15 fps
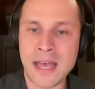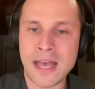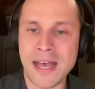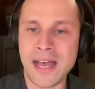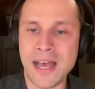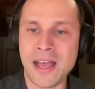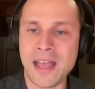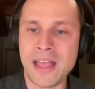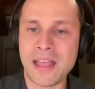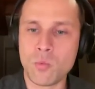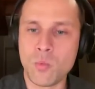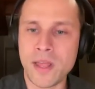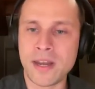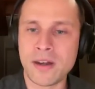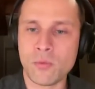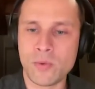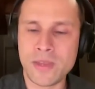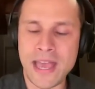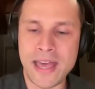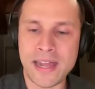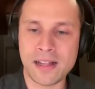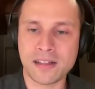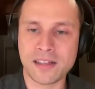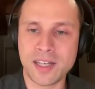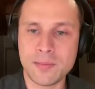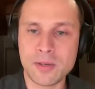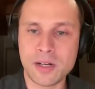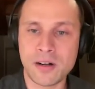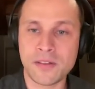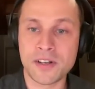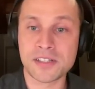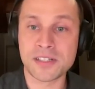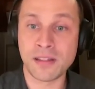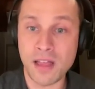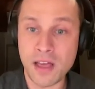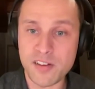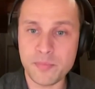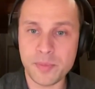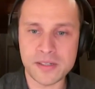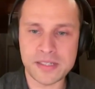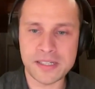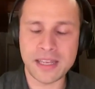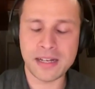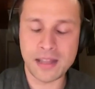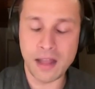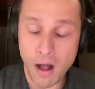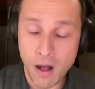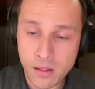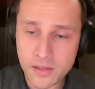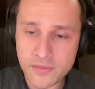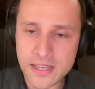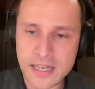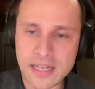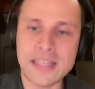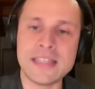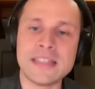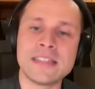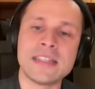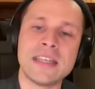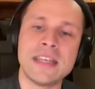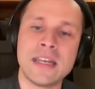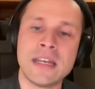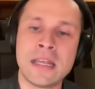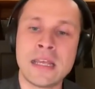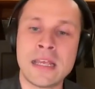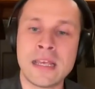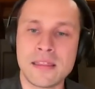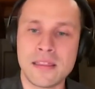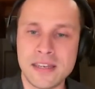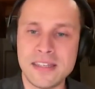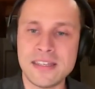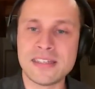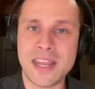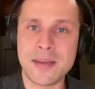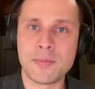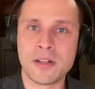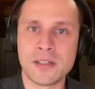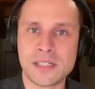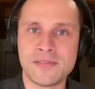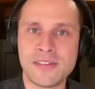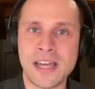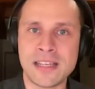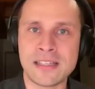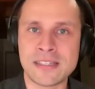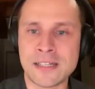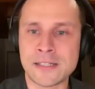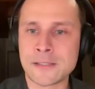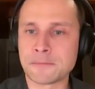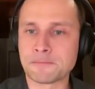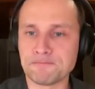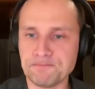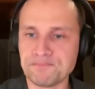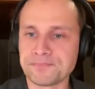When we add ALK inhibitor, there's a lot of pulsing, and all of it is in these neighborhoods of dying cells.